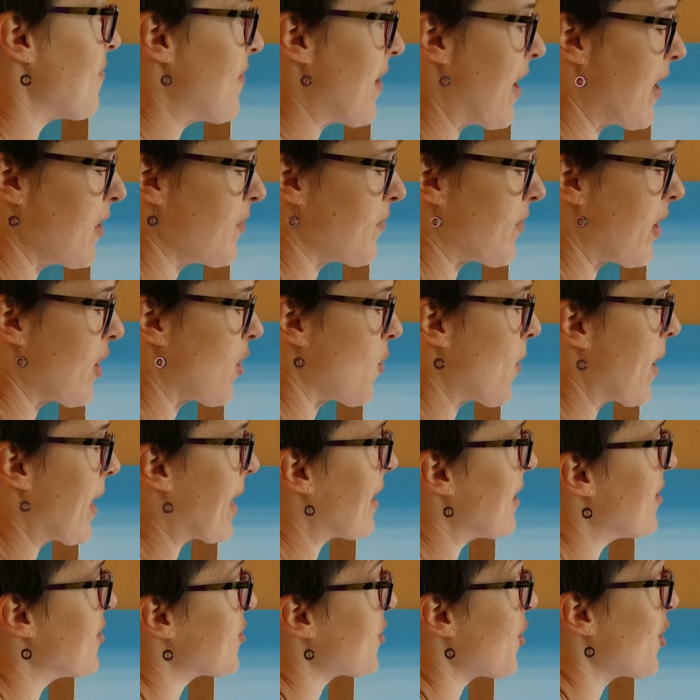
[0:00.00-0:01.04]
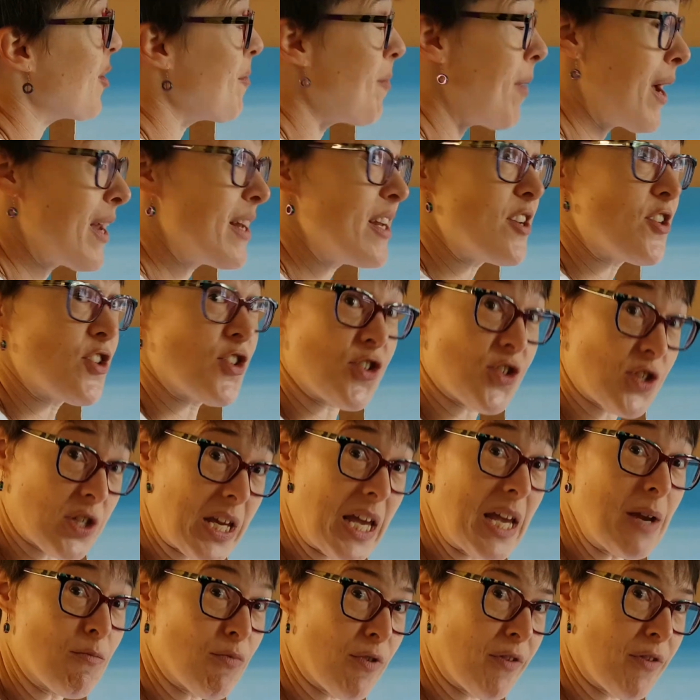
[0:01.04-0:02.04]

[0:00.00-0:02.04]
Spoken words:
very, very quickly. So you might need to just keep